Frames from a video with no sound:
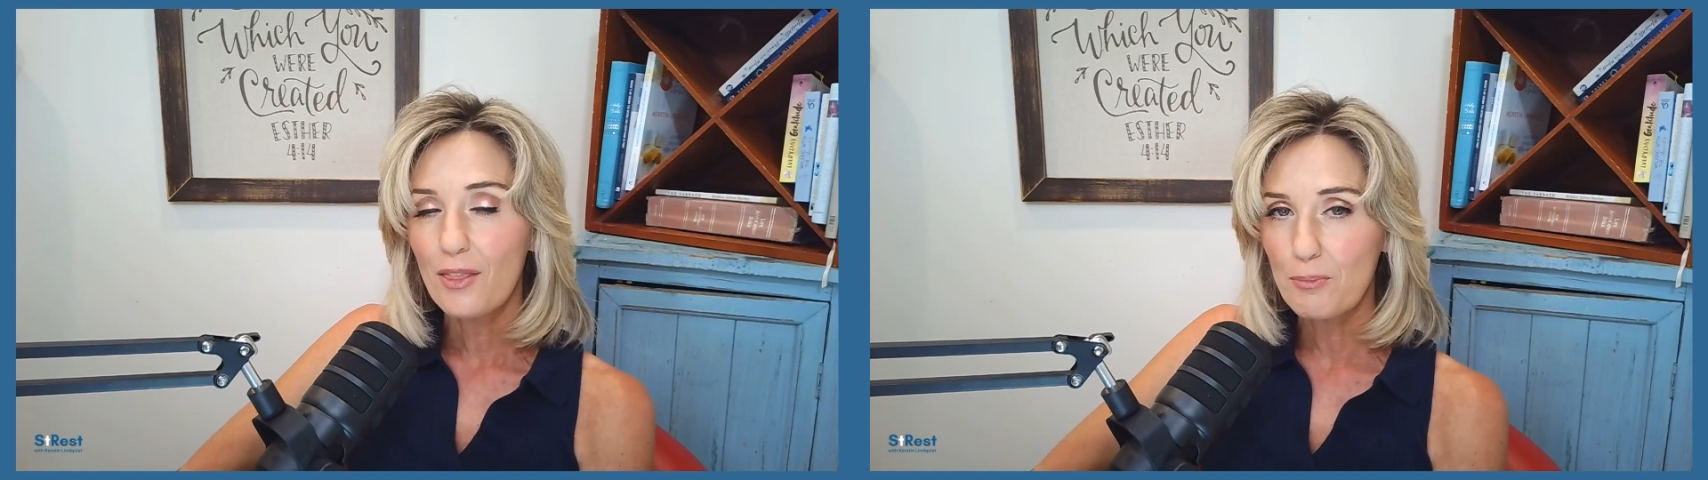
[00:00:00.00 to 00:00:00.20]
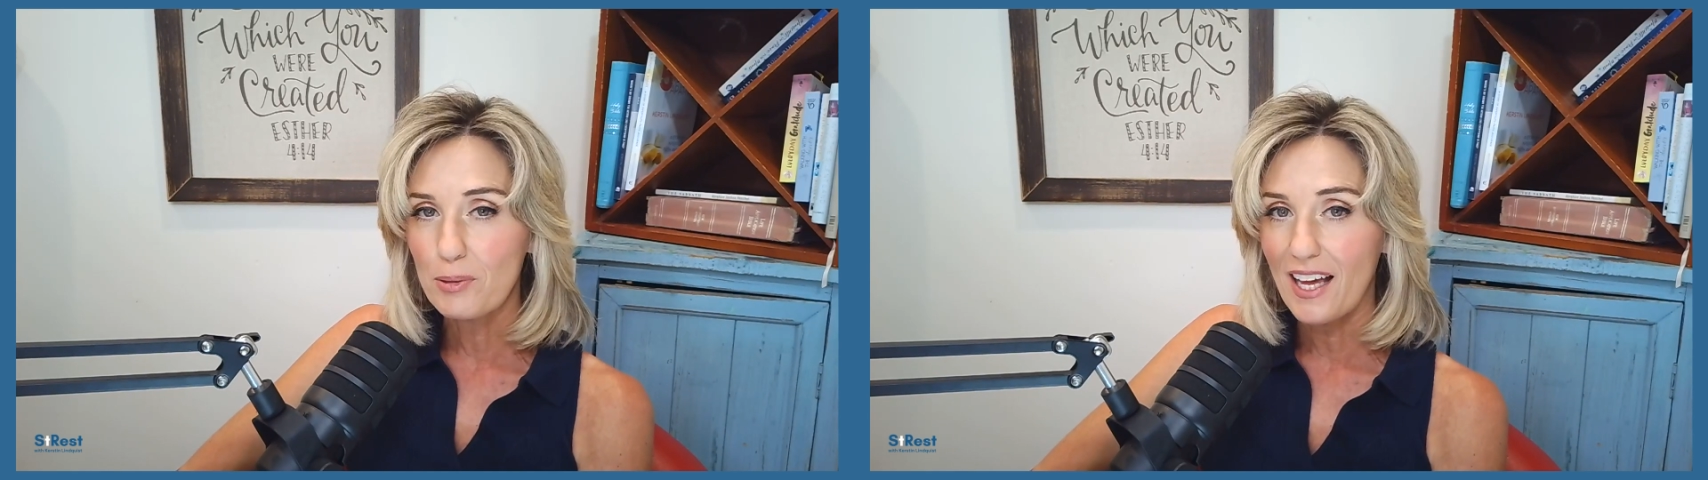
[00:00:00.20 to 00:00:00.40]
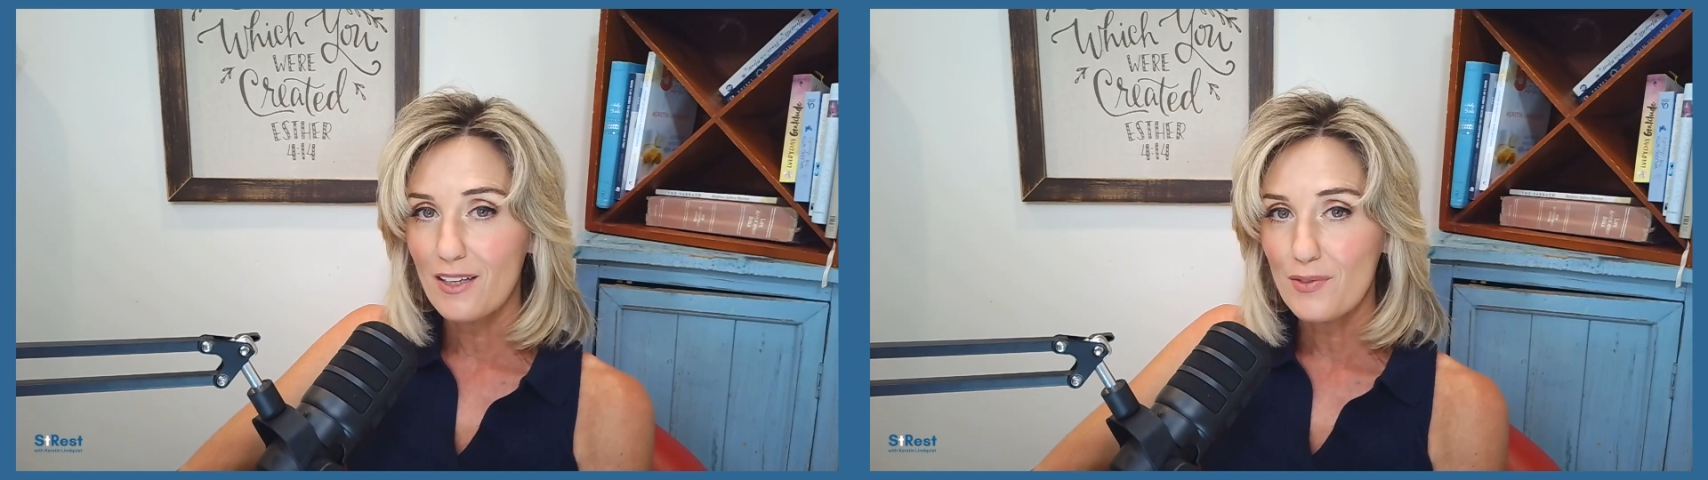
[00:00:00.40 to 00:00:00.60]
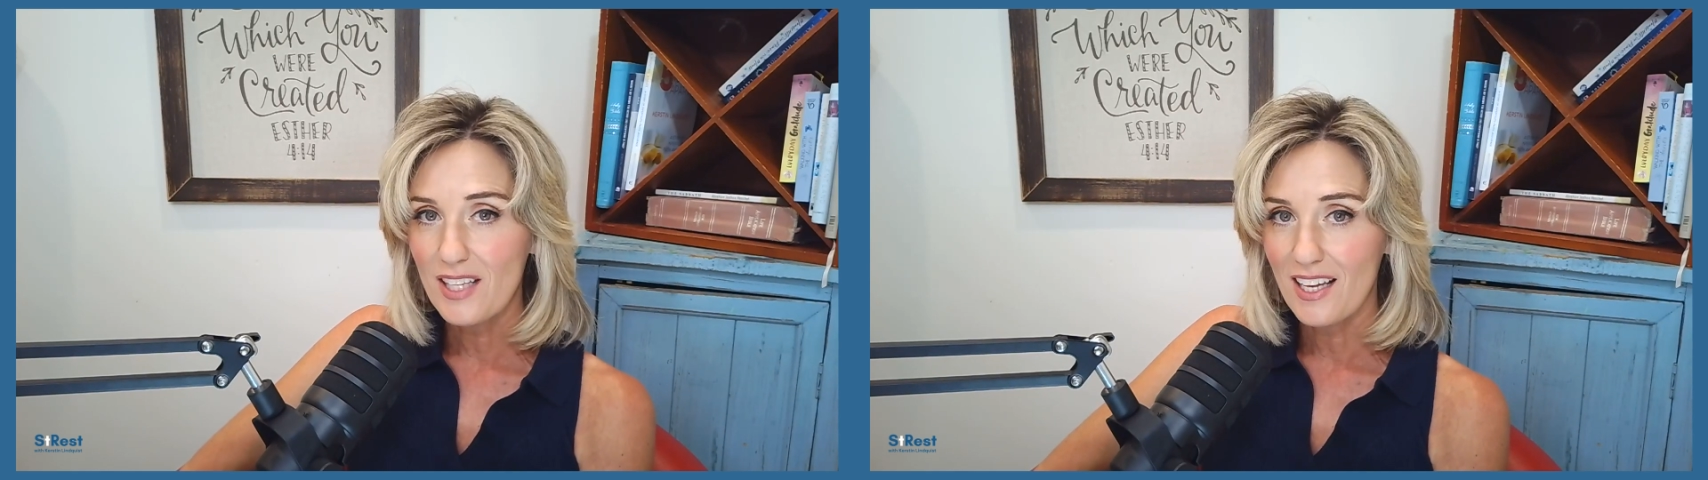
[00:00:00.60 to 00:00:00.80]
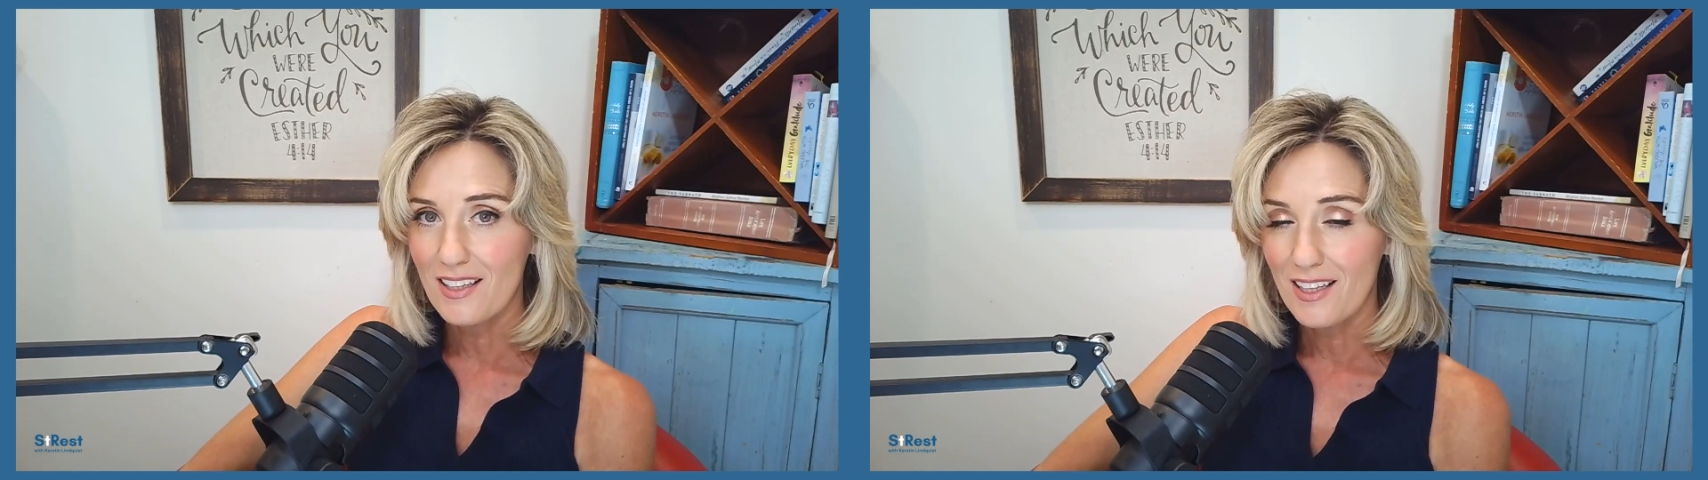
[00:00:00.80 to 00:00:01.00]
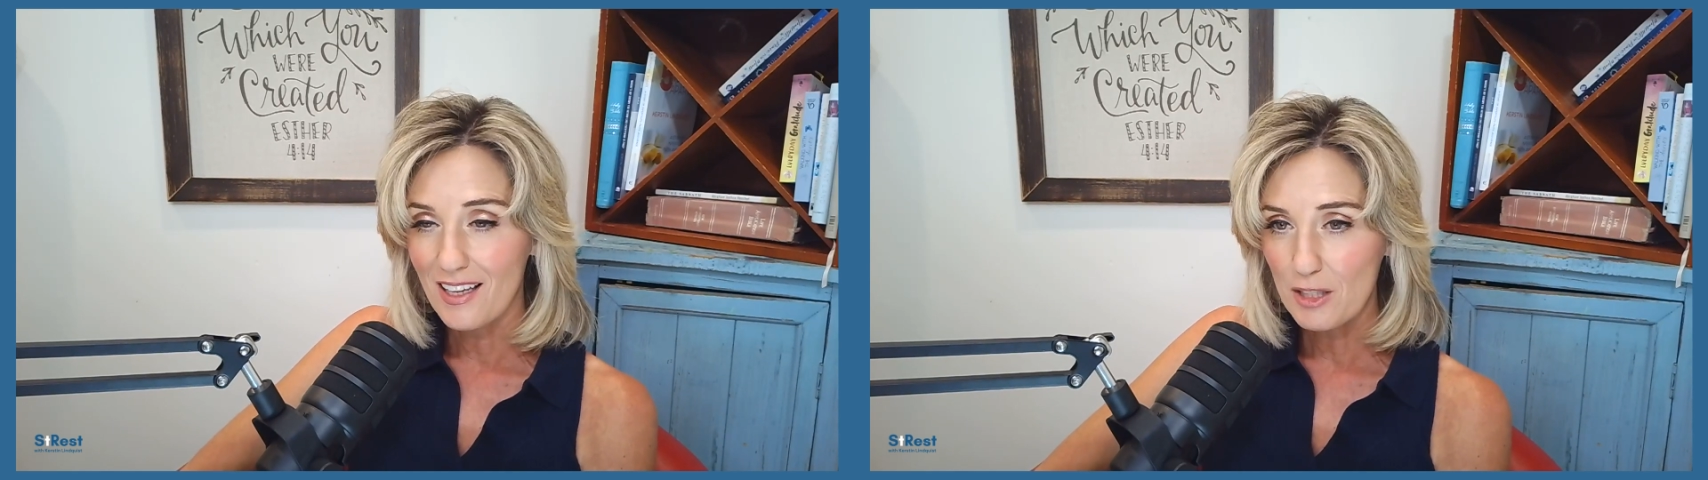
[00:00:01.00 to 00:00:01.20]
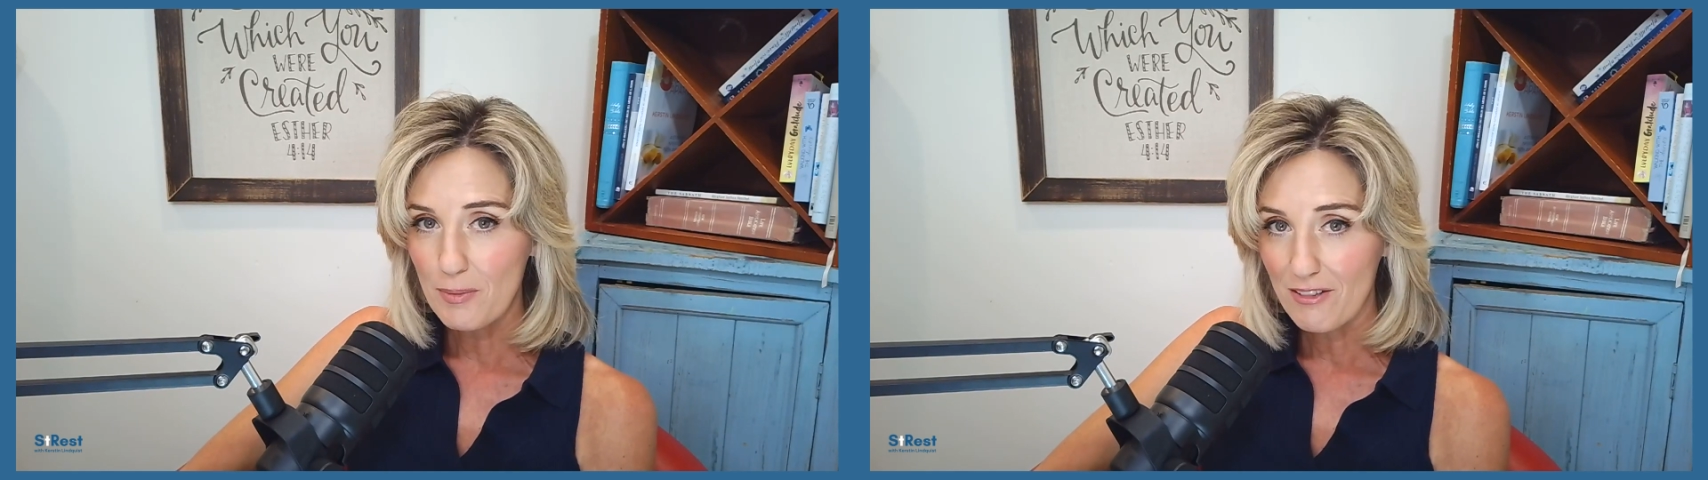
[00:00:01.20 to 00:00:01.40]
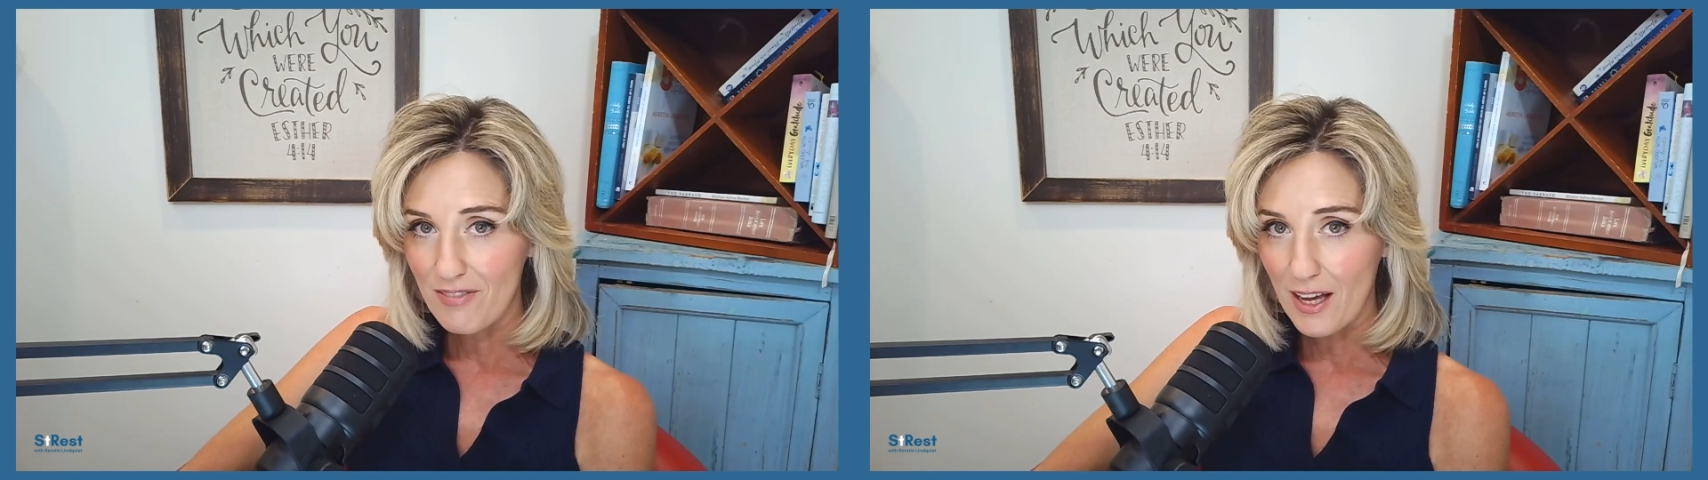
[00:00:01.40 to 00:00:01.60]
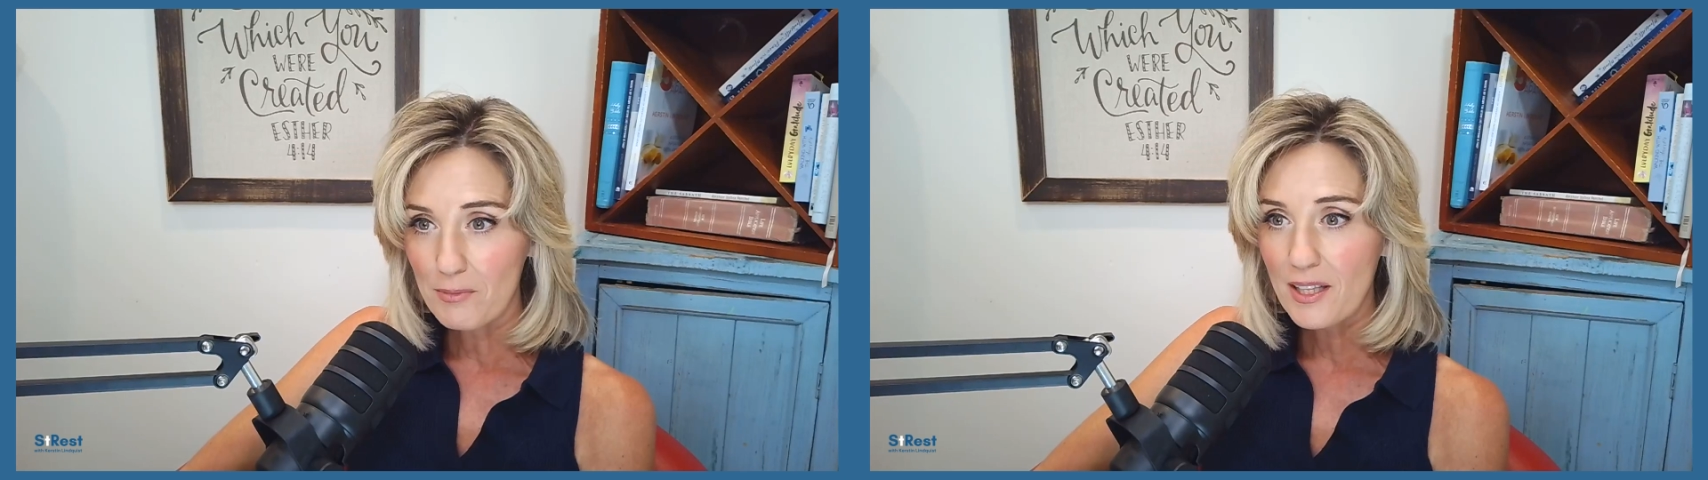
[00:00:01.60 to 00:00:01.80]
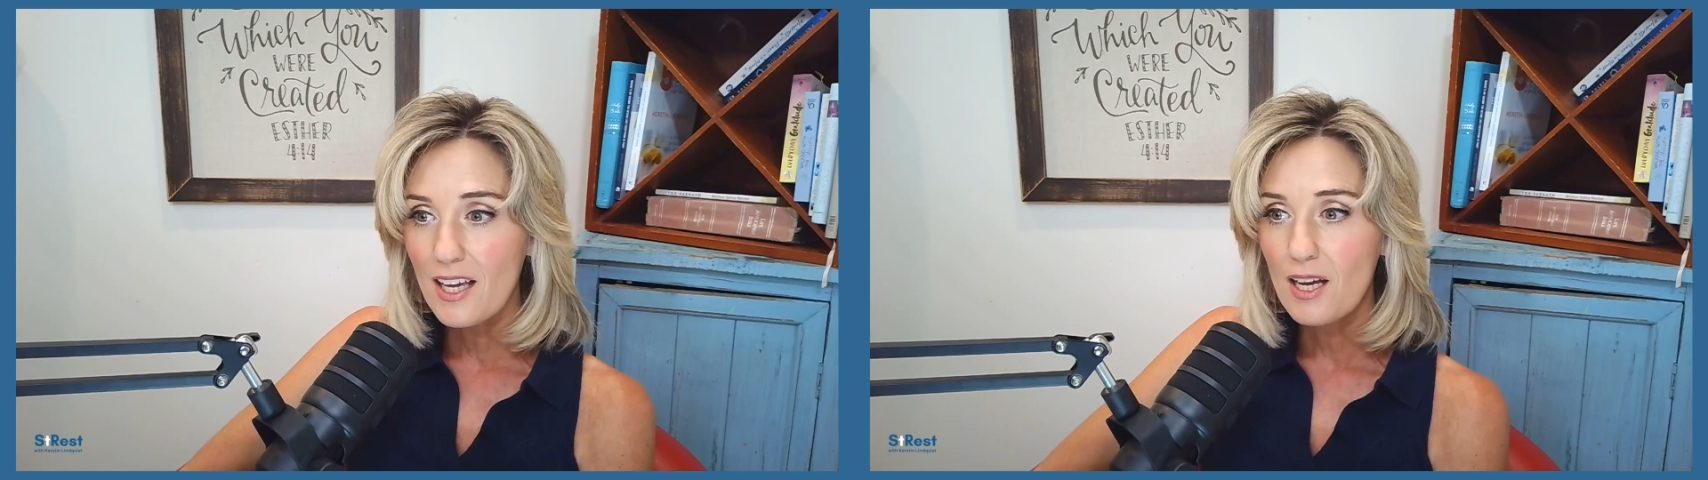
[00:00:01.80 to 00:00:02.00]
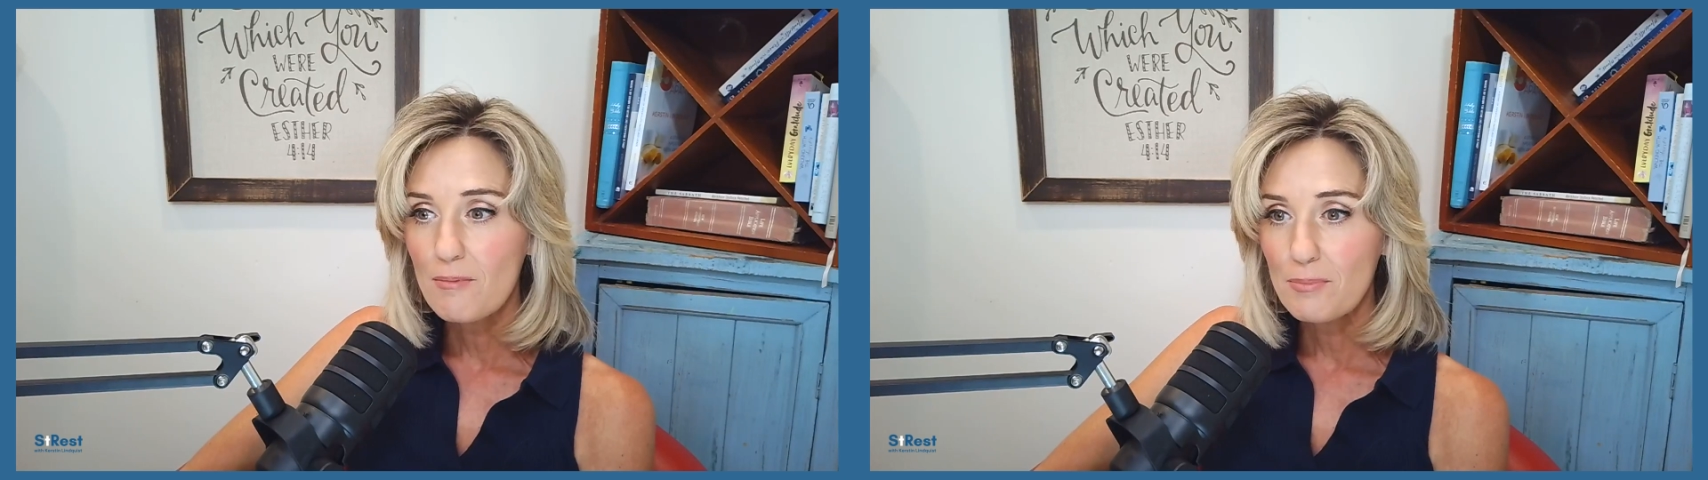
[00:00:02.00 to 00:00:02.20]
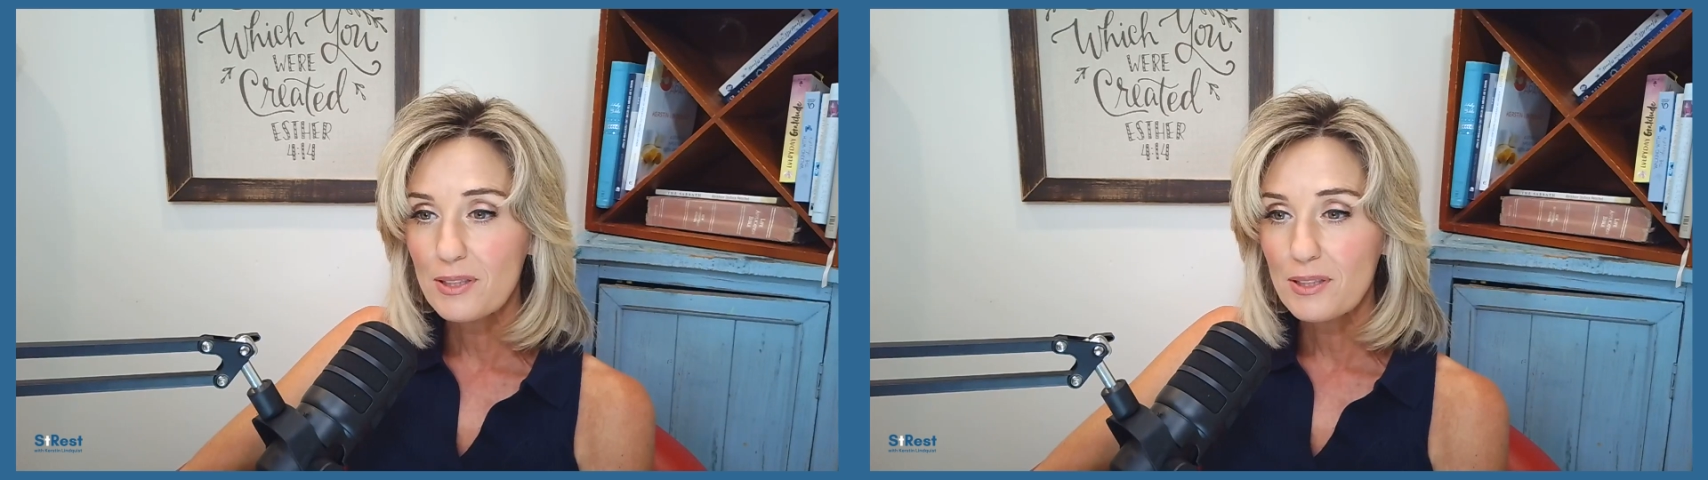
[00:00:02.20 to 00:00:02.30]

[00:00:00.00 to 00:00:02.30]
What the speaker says: the plan of Satan against my family.